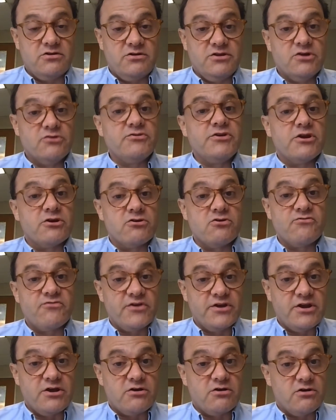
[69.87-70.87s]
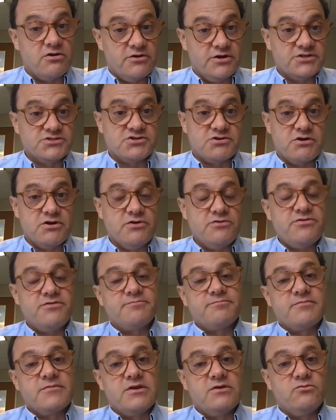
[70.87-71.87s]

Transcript: year-over-year earnings growth.